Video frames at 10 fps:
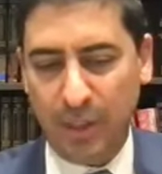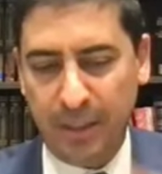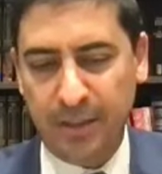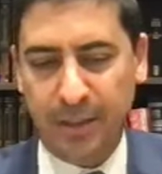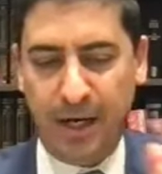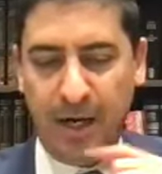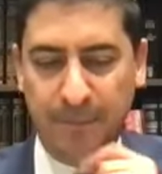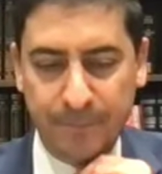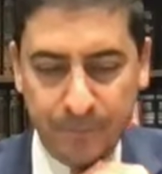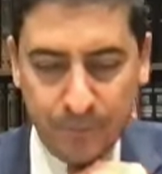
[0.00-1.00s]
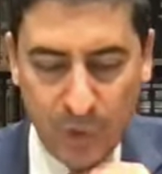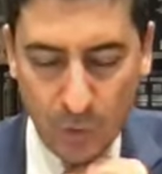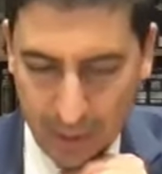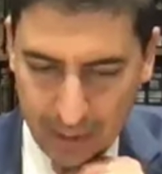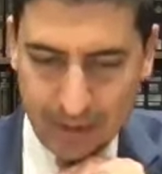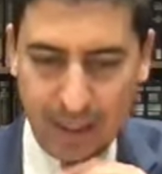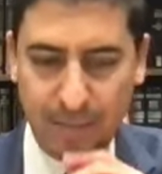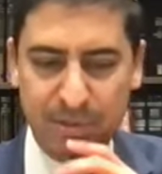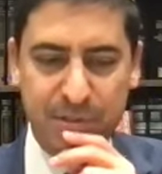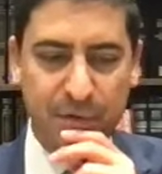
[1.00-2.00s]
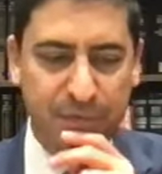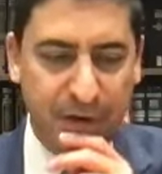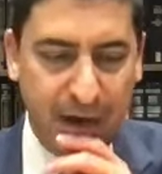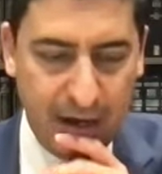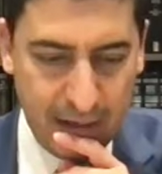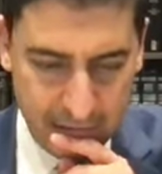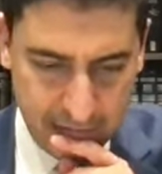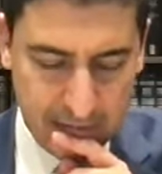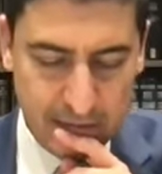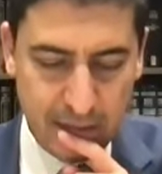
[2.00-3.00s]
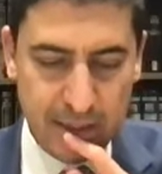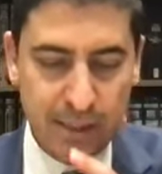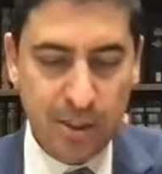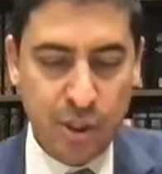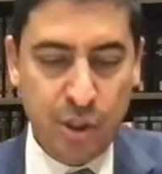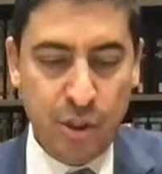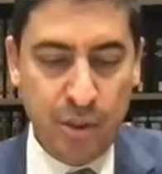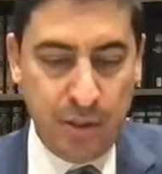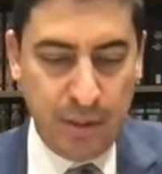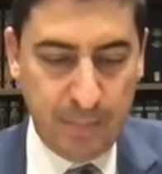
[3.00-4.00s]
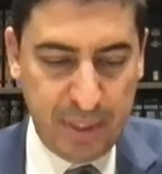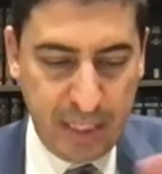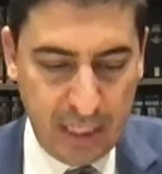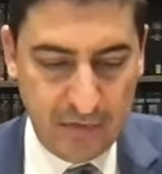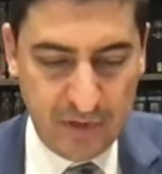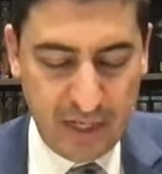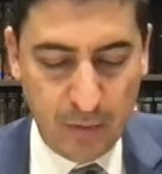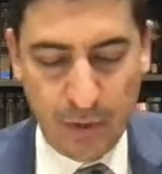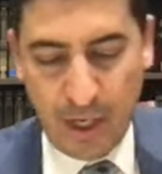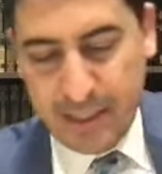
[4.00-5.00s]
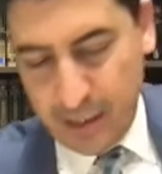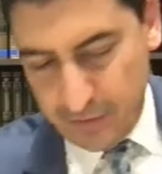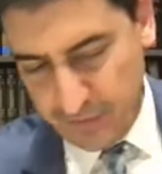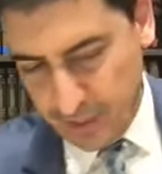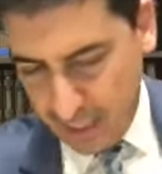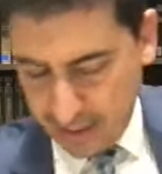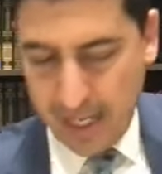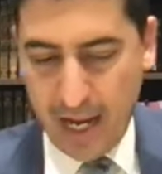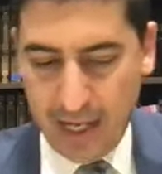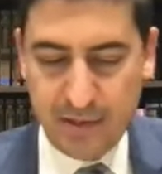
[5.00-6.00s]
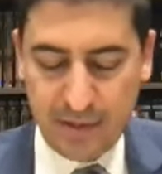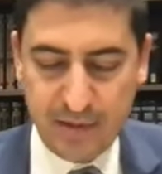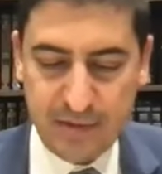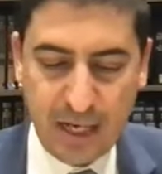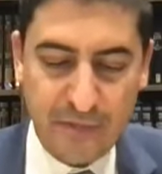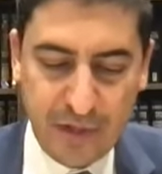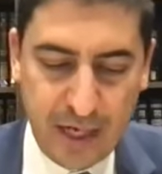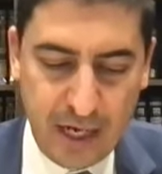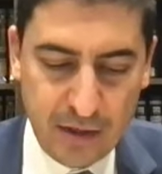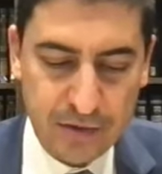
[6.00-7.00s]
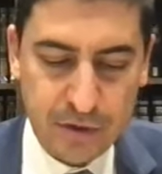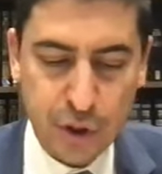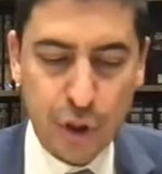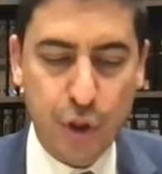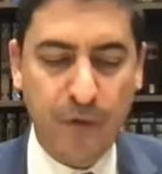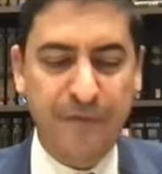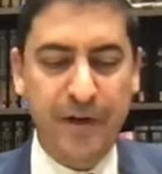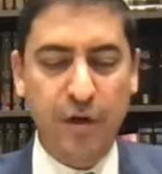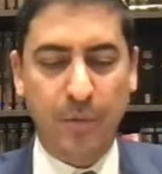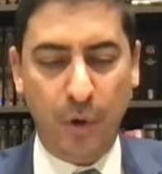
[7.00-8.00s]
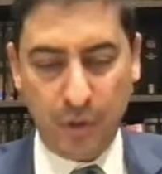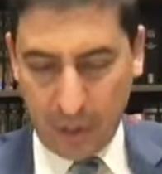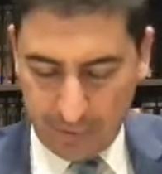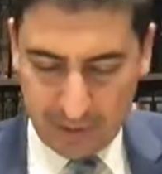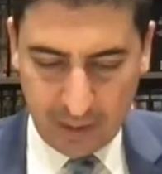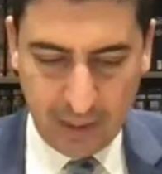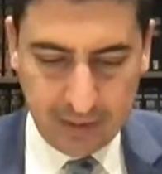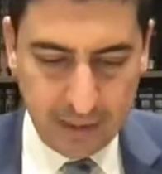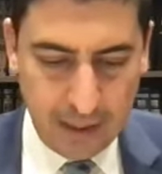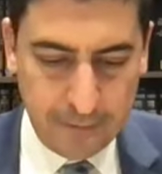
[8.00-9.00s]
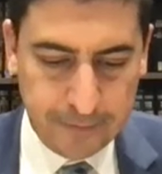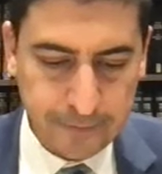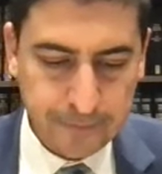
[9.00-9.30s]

Olela Olala Besofa. The beginning of the day will not count to her at the end of the, of the count. Sofayom Ola Bitchilata.